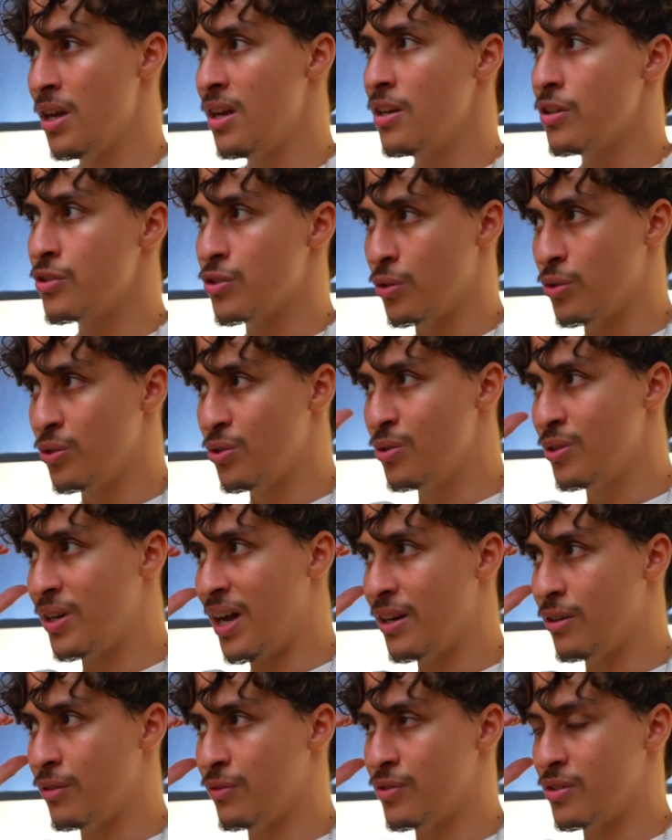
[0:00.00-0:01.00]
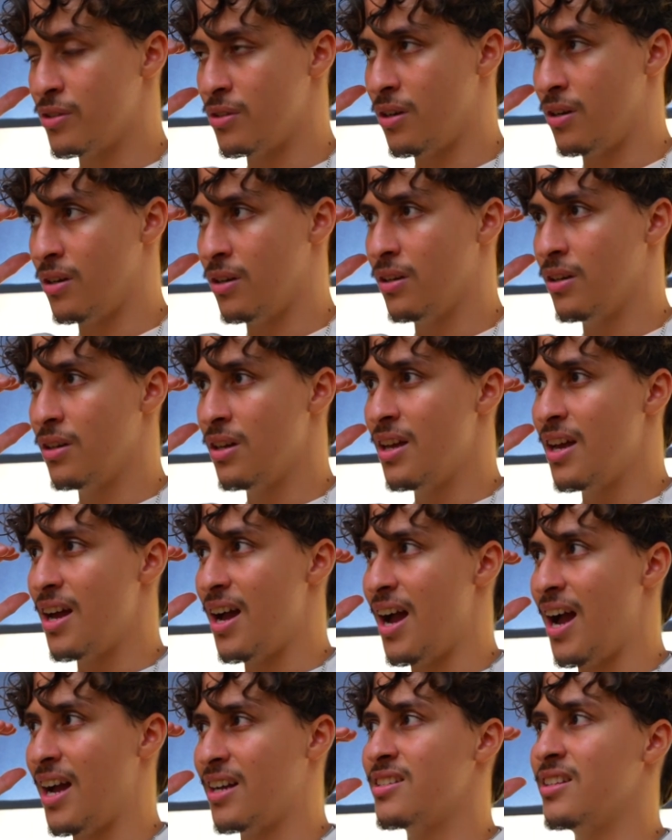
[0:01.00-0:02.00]
So you kind of start
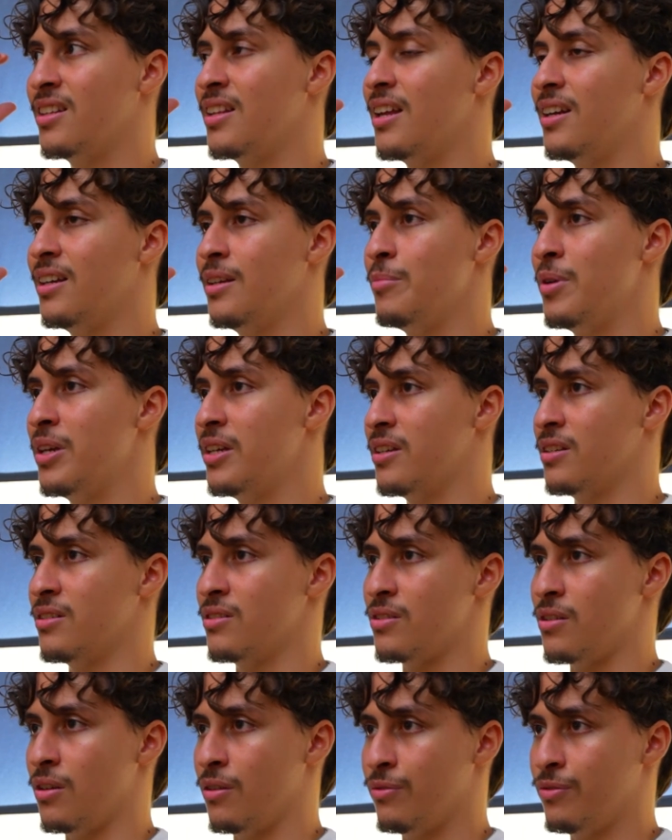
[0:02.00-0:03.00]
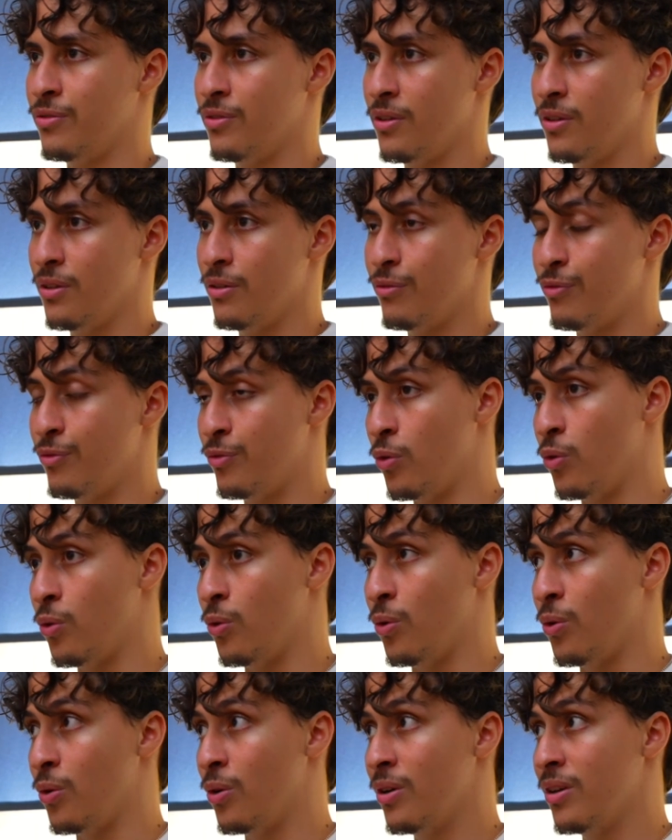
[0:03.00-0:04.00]
accidentally making stuff
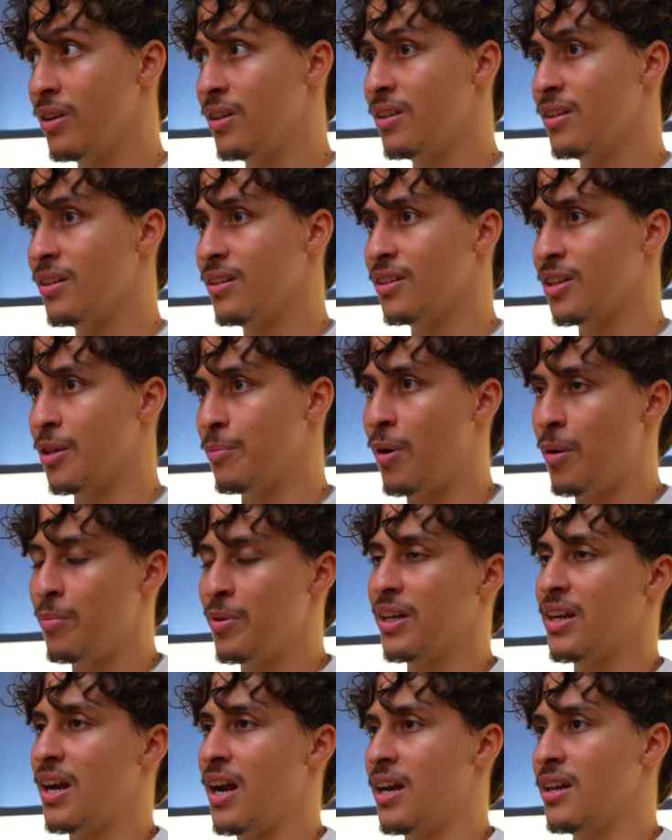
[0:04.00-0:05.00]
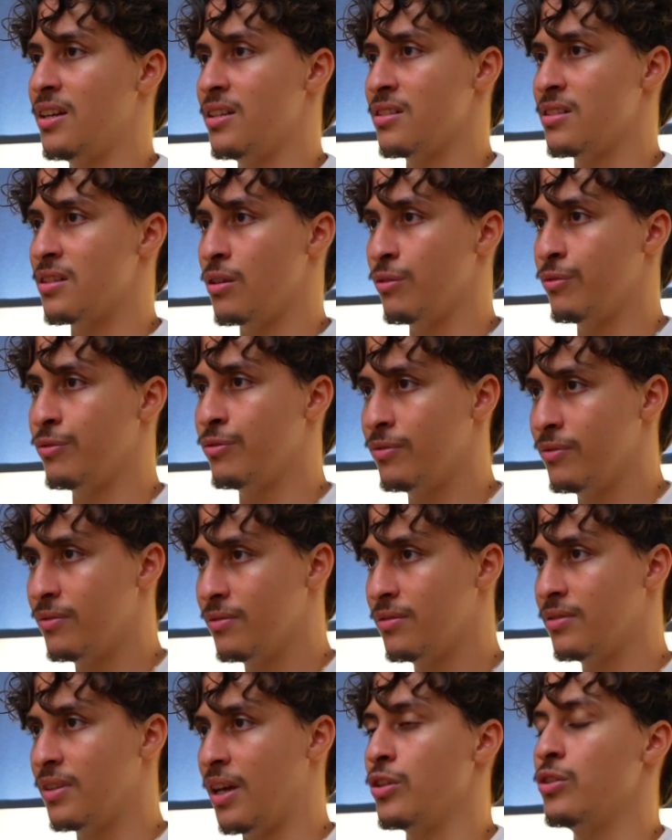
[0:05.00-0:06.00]
for the public eye instead of
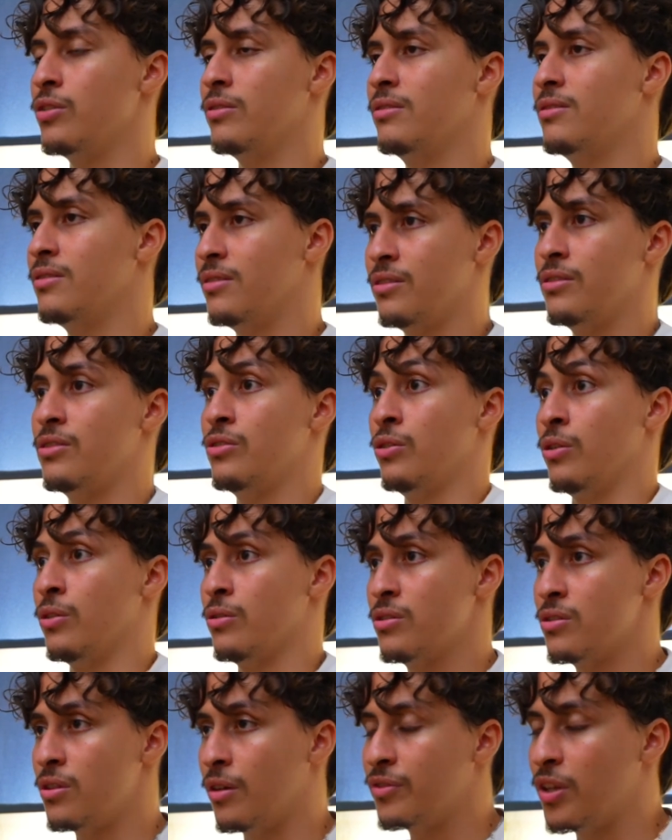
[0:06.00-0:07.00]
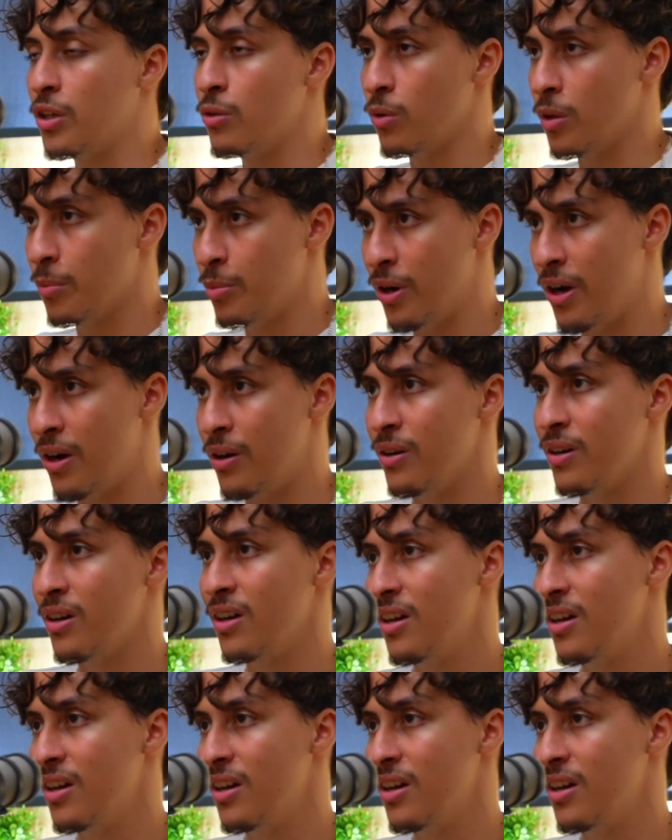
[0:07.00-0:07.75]
like stuff that you want to put out.